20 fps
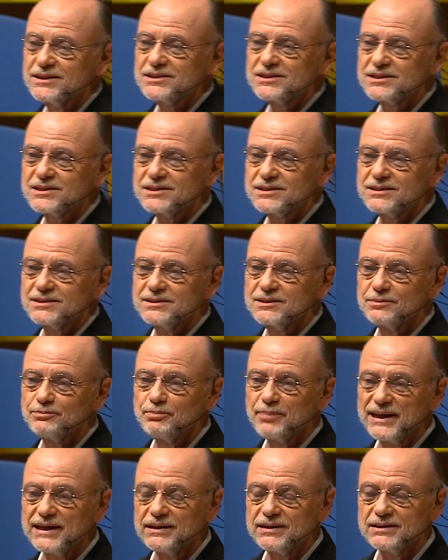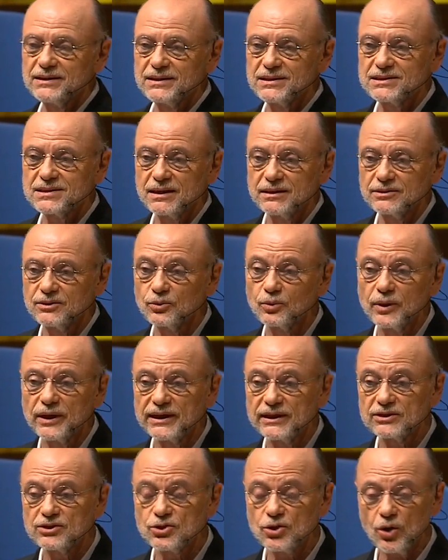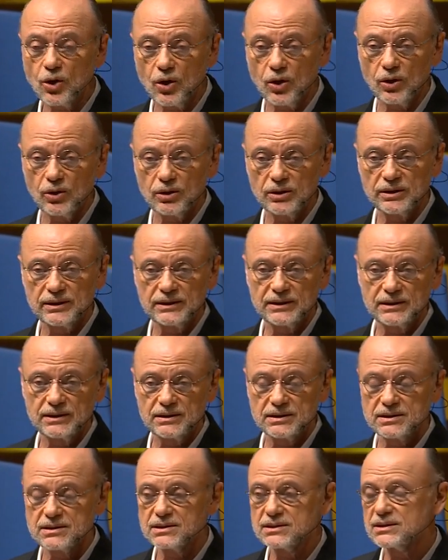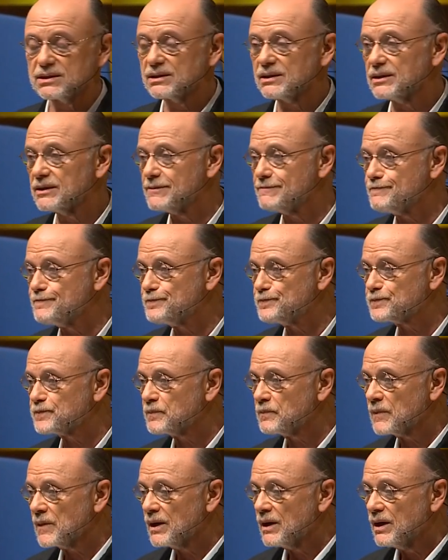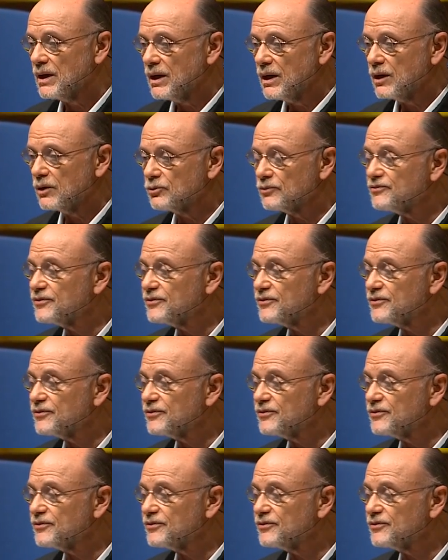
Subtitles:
this debate is underway at all is a